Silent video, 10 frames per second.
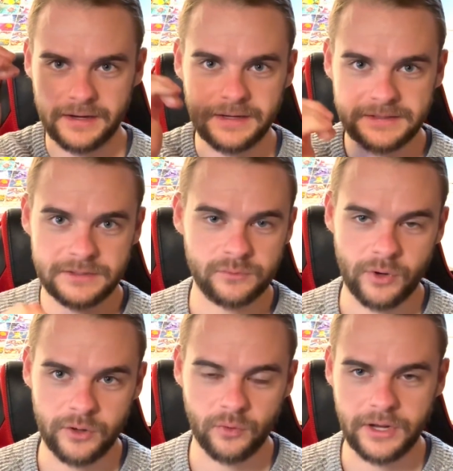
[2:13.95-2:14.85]
a list
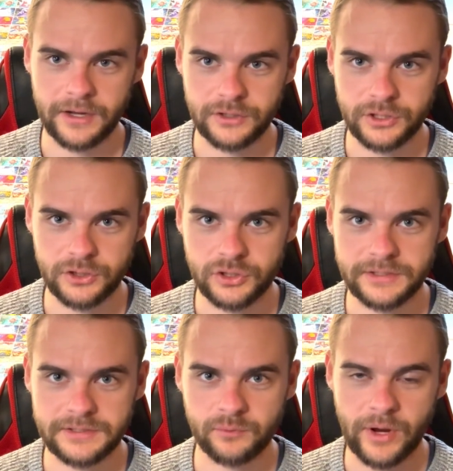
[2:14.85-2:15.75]
where you can then
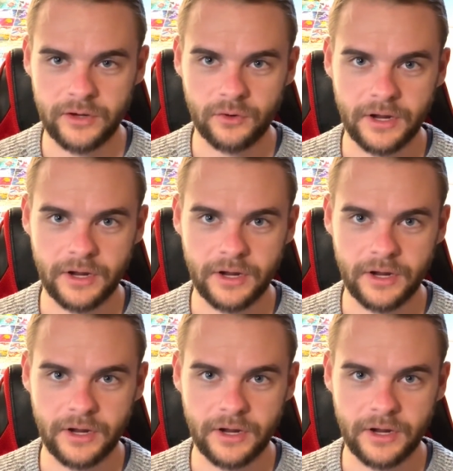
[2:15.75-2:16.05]
just rank your